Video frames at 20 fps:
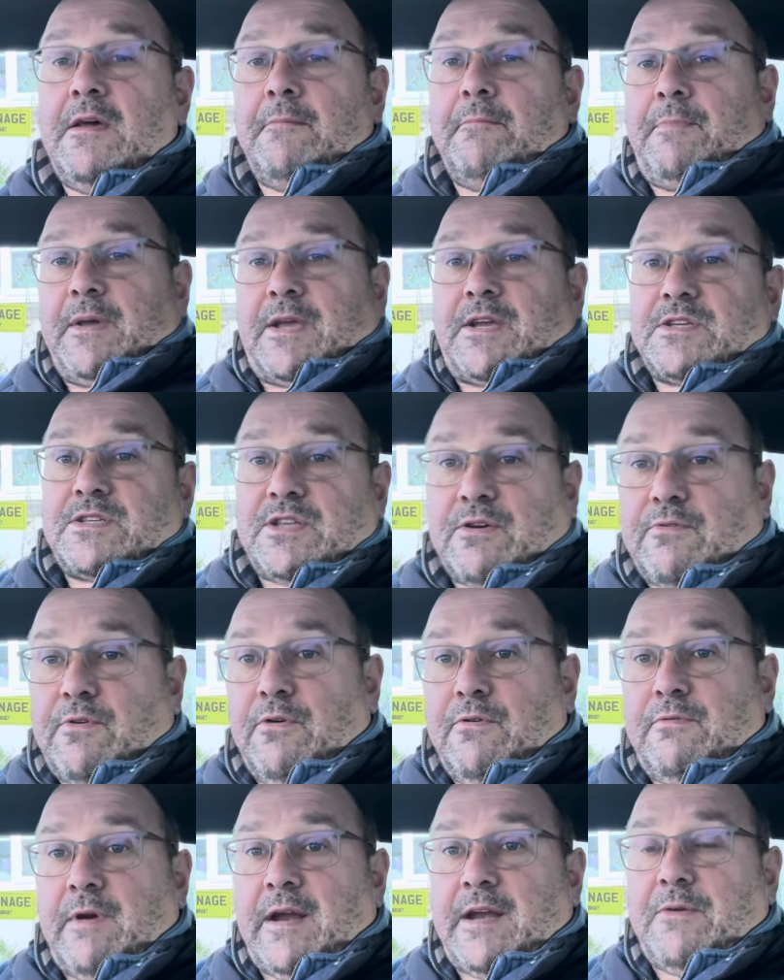because they're
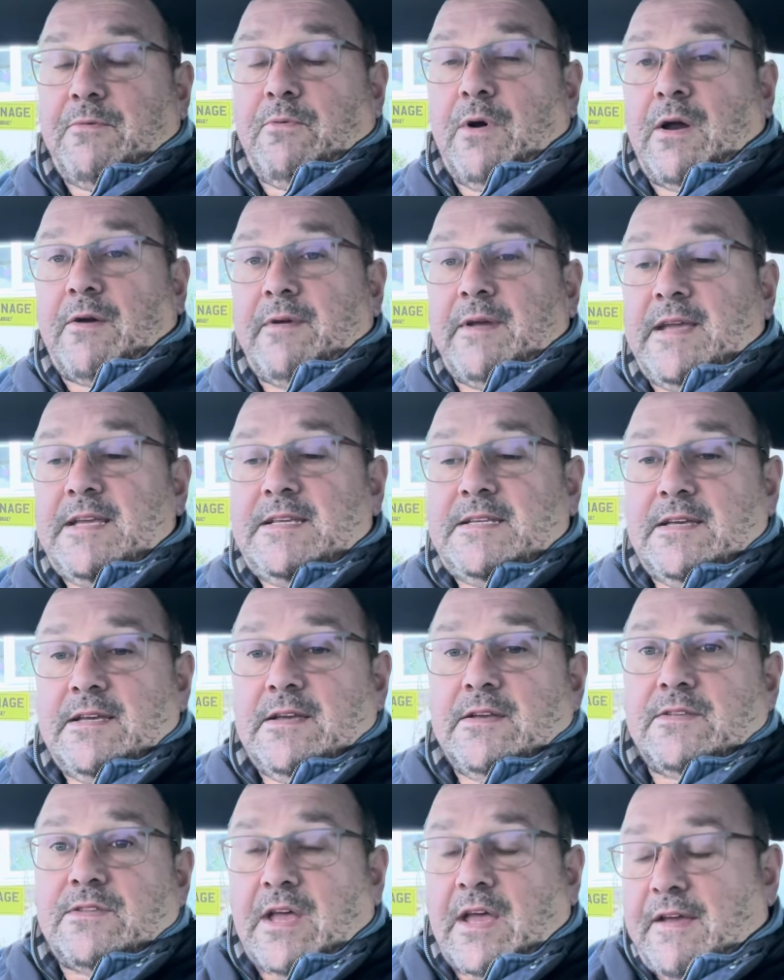already worried
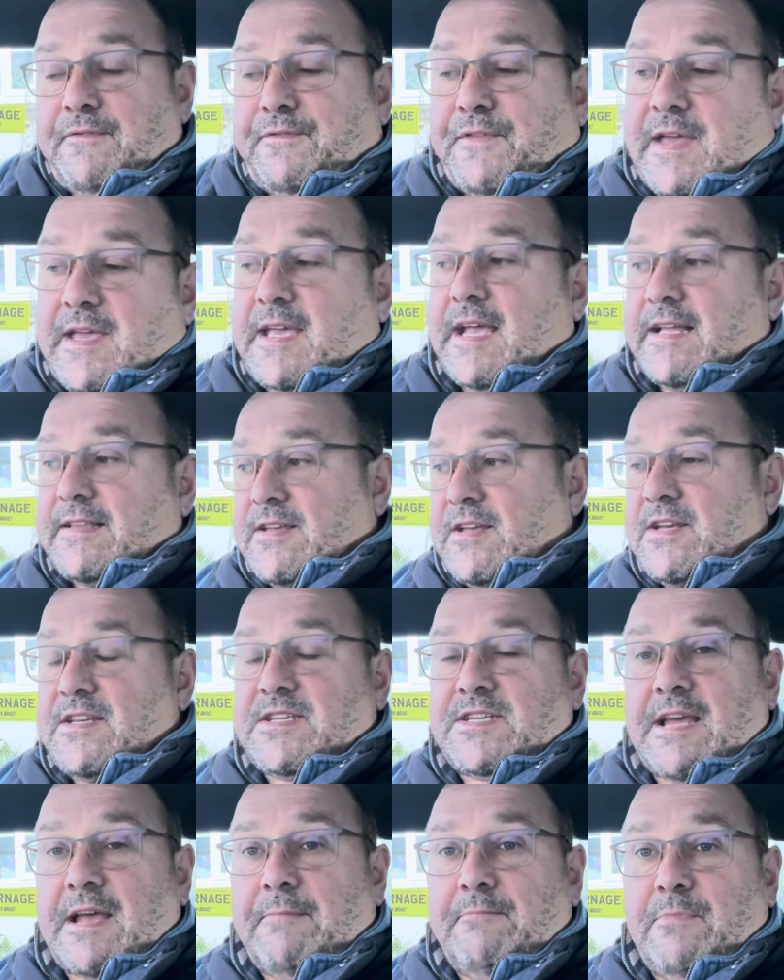that if they get to
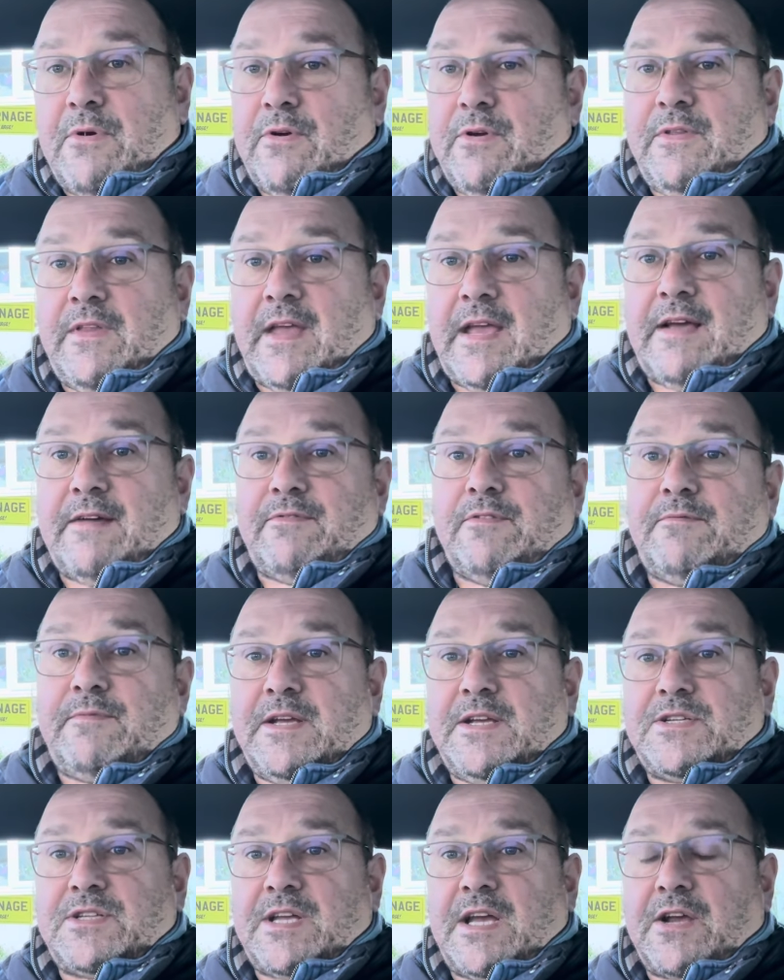December and they haven't
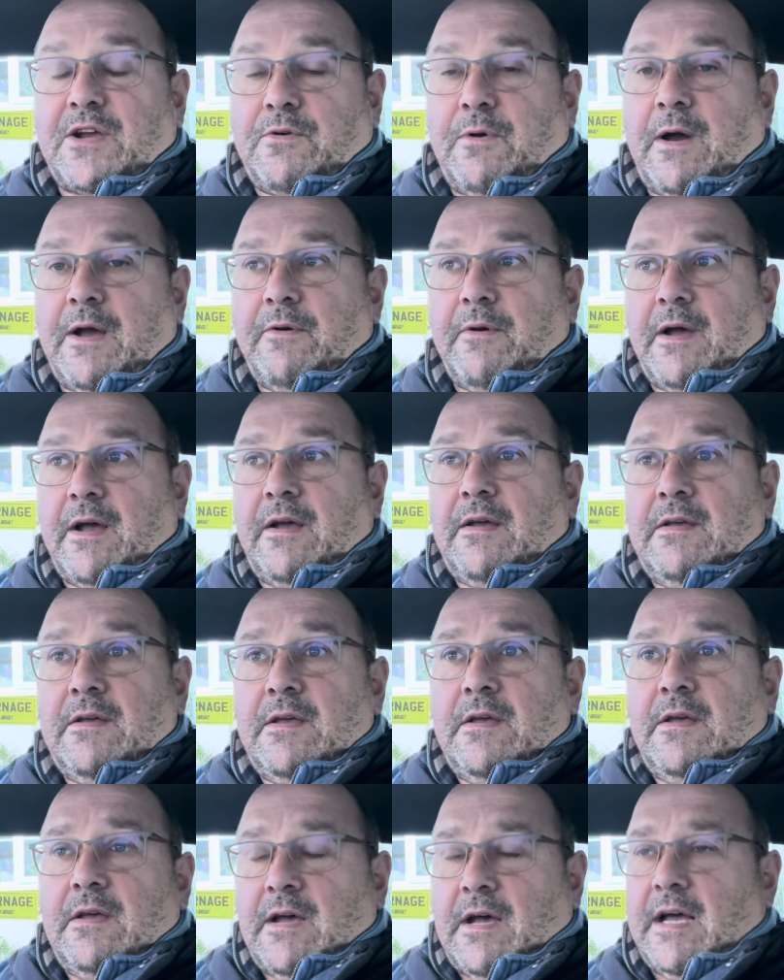reached their quota,
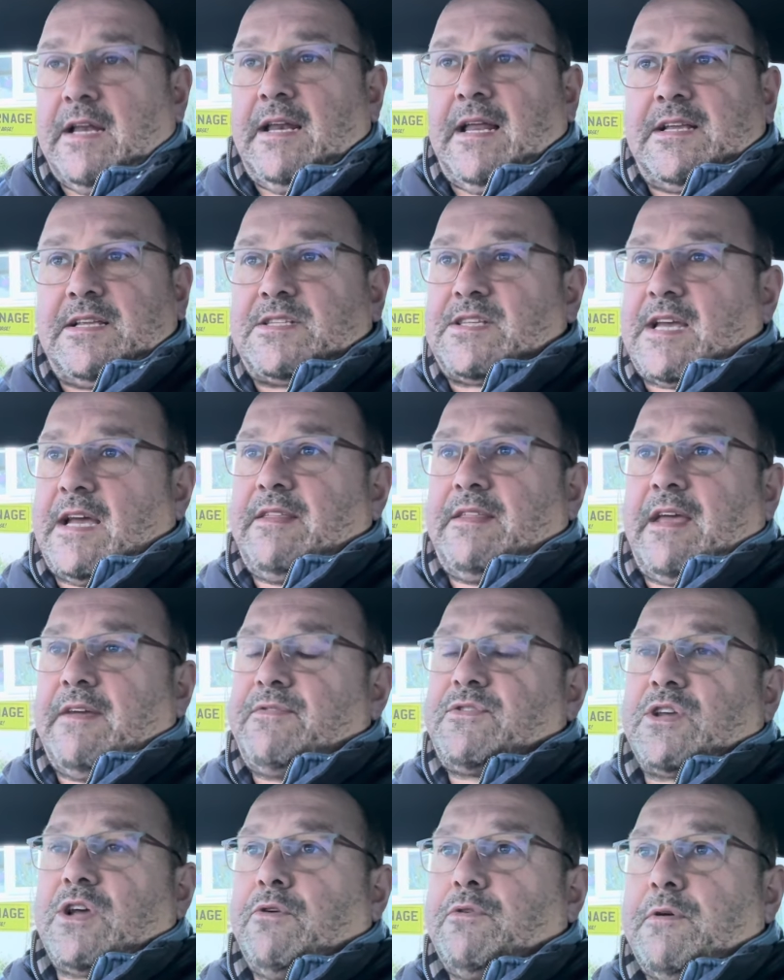and let's say they've
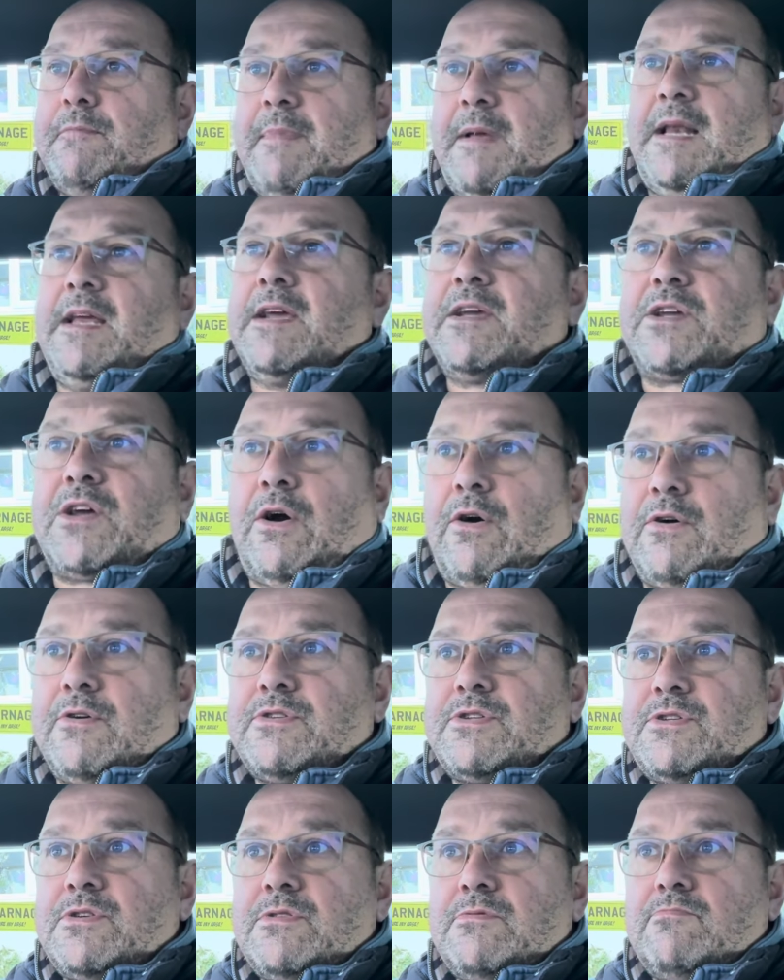sold 1 million
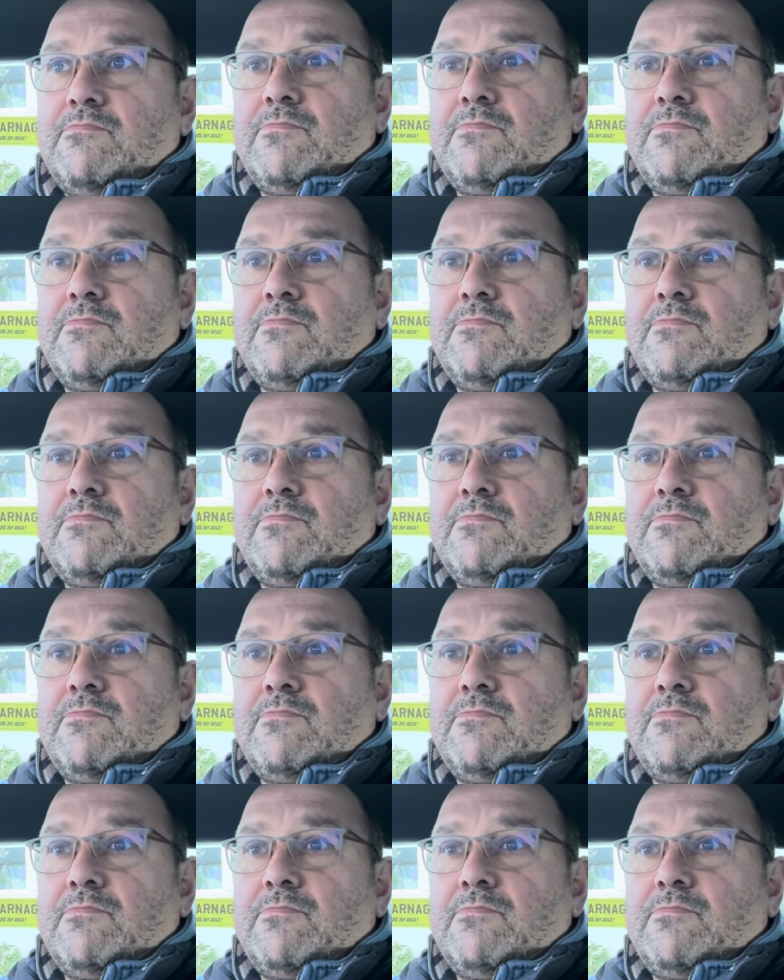cars